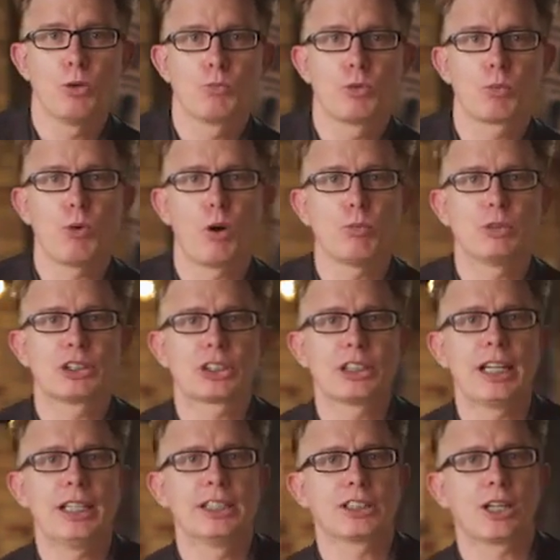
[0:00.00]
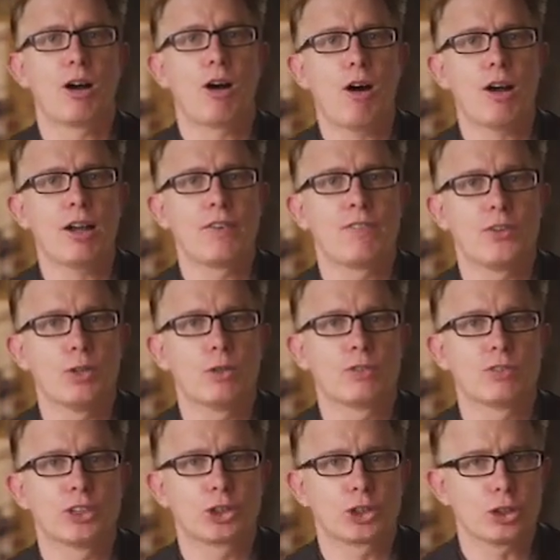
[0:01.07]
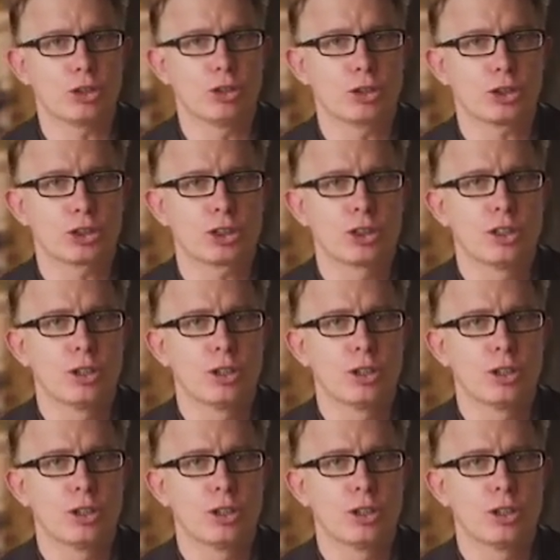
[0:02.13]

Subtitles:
with what was seen as a high view of the church,